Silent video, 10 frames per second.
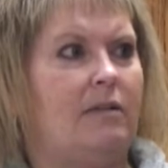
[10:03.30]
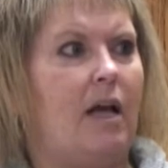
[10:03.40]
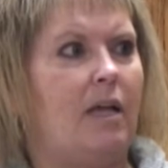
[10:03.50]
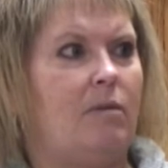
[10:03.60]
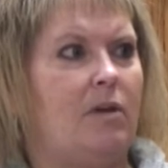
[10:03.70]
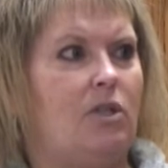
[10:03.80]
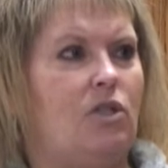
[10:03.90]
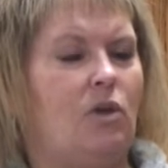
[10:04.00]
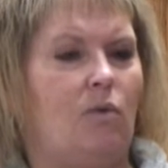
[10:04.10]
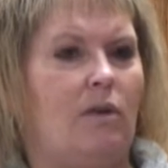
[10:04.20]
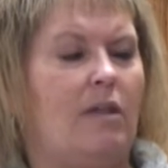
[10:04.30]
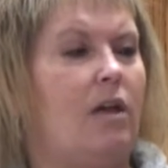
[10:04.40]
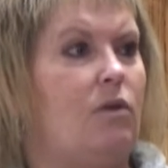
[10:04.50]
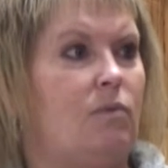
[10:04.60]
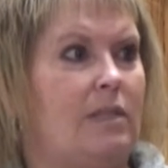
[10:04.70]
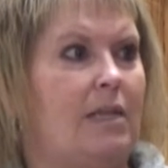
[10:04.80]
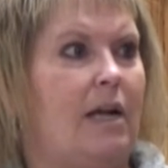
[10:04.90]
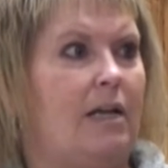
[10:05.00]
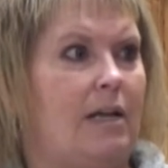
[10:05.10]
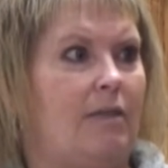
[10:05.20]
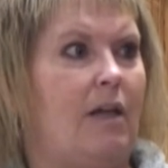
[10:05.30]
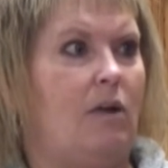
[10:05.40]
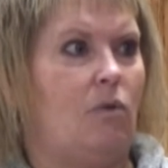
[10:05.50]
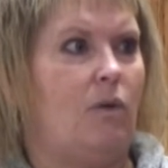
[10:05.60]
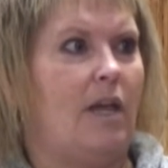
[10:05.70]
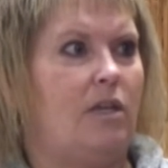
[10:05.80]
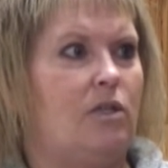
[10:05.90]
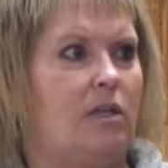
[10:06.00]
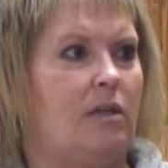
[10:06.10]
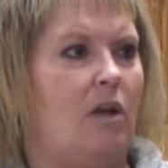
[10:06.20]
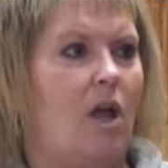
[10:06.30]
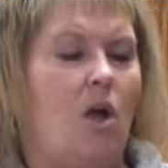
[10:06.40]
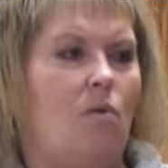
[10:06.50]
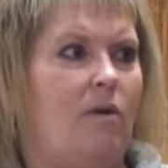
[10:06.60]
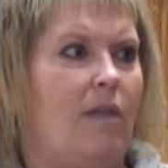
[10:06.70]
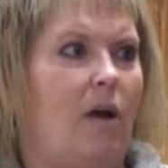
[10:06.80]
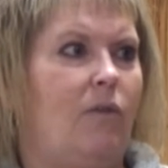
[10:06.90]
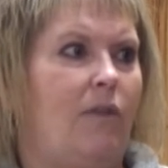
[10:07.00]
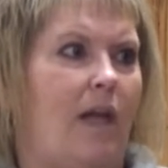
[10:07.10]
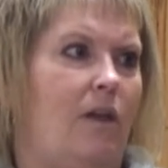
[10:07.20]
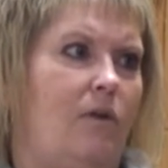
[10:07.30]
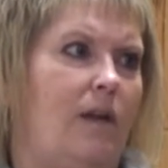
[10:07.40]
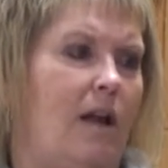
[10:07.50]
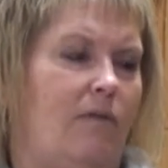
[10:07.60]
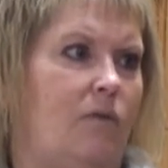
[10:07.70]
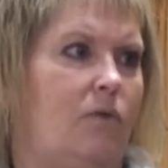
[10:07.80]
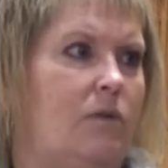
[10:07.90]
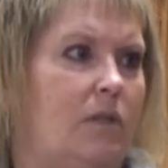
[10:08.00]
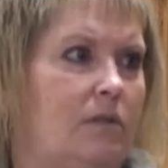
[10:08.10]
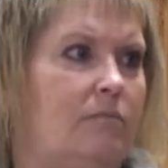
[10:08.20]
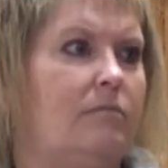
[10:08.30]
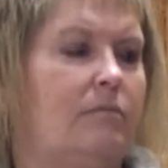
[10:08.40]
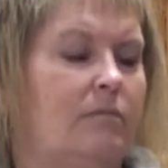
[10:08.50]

document showing that you're residing at that location. Without that, you cannot vote.